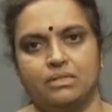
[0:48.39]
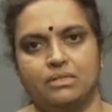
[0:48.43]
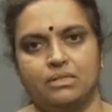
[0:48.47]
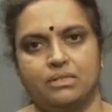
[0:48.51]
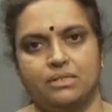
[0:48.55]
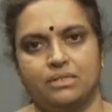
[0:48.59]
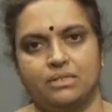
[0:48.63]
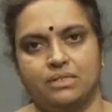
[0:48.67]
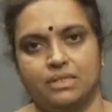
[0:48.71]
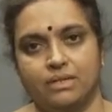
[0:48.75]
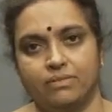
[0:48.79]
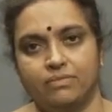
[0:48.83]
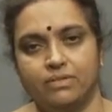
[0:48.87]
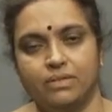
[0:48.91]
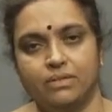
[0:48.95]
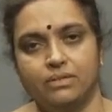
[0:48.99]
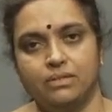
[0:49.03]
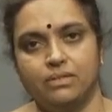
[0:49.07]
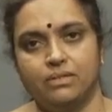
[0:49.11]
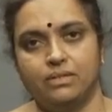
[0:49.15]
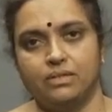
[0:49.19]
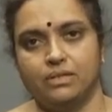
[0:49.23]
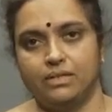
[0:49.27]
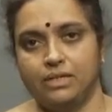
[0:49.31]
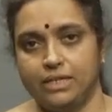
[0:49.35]
is the
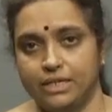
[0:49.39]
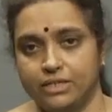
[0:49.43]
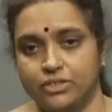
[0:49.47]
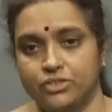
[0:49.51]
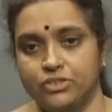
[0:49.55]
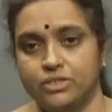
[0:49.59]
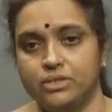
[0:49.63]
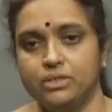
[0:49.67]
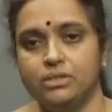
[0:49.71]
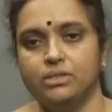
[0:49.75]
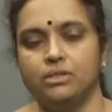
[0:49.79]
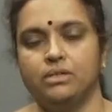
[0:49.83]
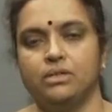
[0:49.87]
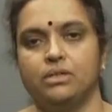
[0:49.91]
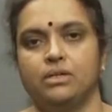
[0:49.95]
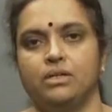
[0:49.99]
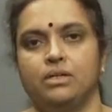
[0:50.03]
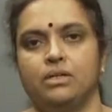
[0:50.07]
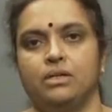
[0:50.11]
7th lecture